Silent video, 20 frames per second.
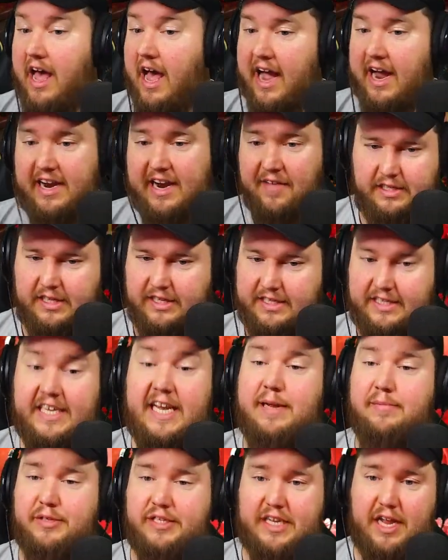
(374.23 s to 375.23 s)
I got the
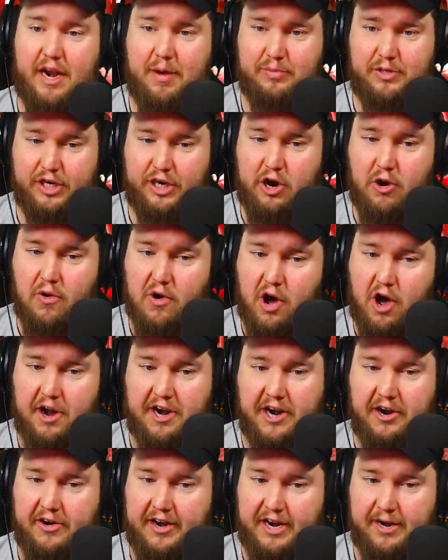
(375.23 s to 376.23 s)
team set up to go
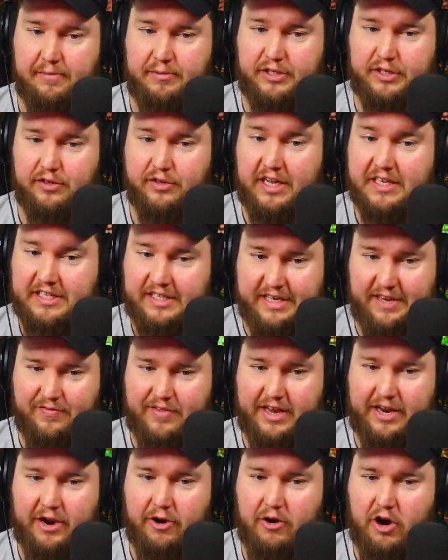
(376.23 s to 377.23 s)
auto here. So let's see if
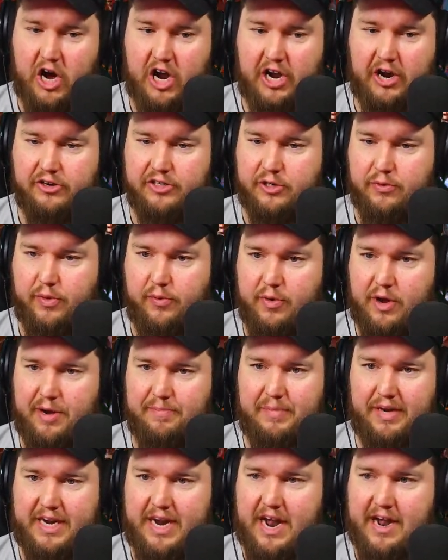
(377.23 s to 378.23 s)
they go auto. So we want
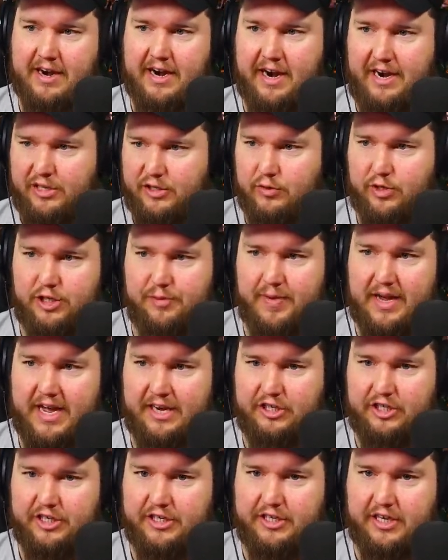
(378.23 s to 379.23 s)
Mikage to switch
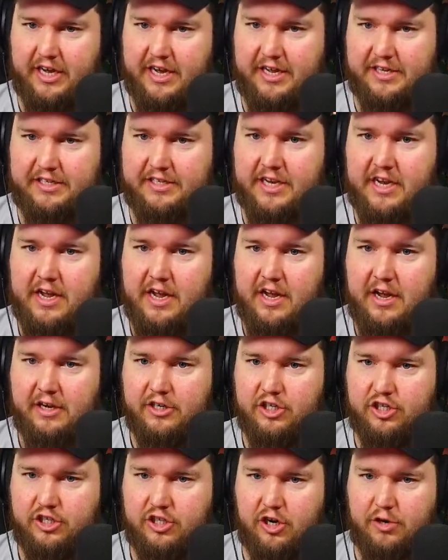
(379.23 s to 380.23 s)
back. She does.
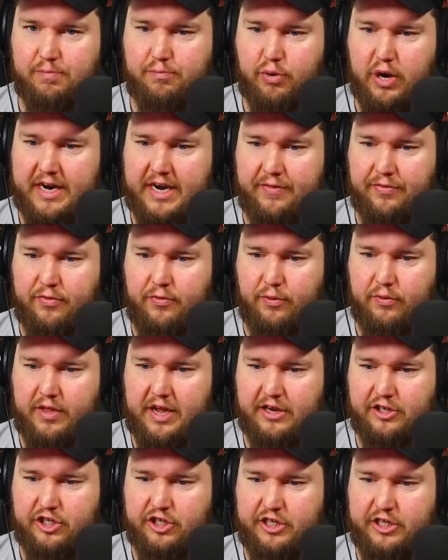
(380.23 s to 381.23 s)
Just start breaking through
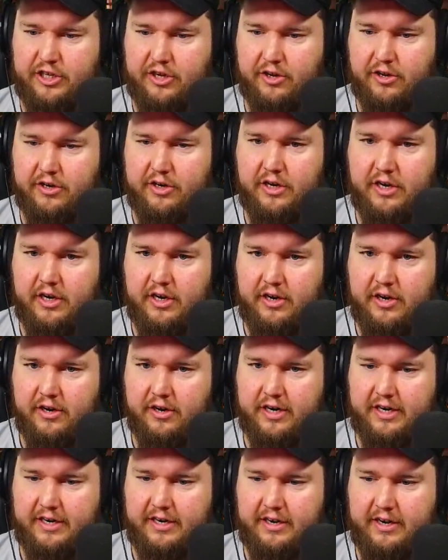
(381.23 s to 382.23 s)
that shield.
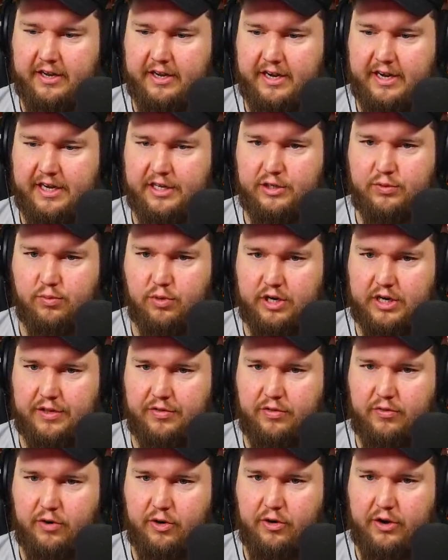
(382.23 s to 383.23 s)
All right, nice, working
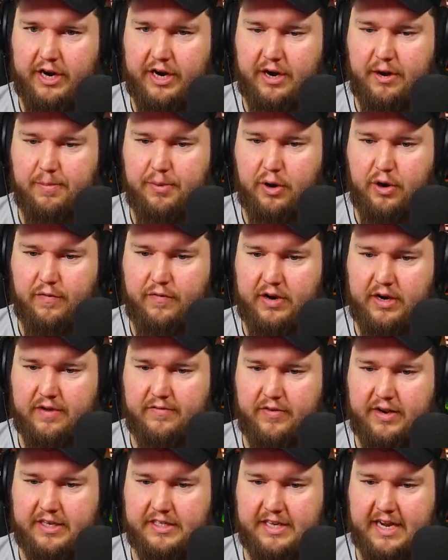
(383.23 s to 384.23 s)
through here, perfect,
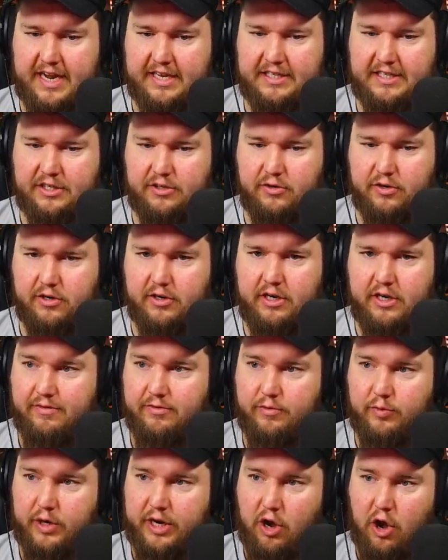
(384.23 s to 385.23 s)
fantastical.
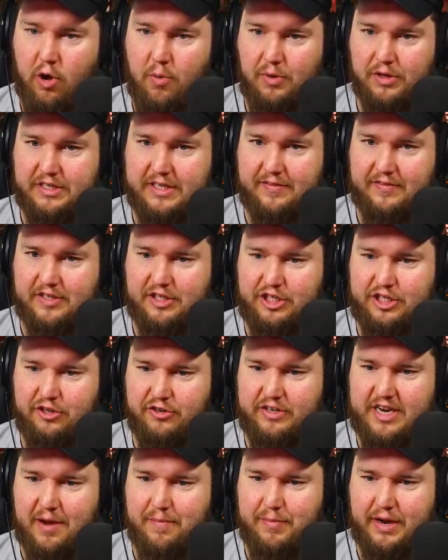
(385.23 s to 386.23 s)
We almost got the
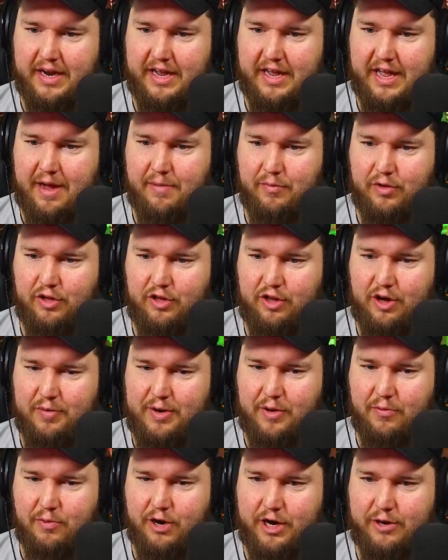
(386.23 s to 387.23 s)
shield down, but I'm a little
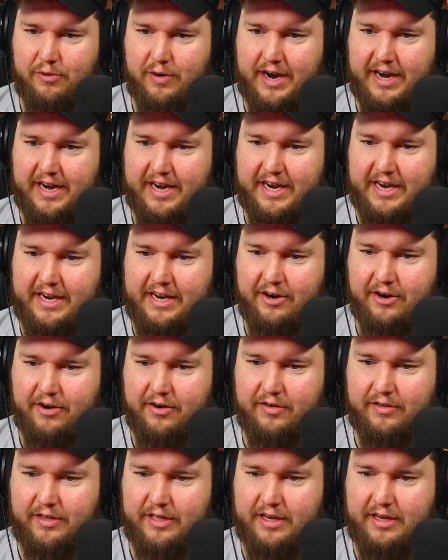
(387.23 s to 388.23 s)
bit worried right
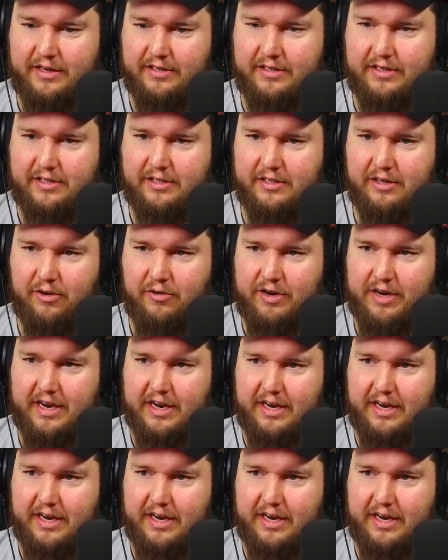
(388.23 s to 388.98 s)
here that, okay,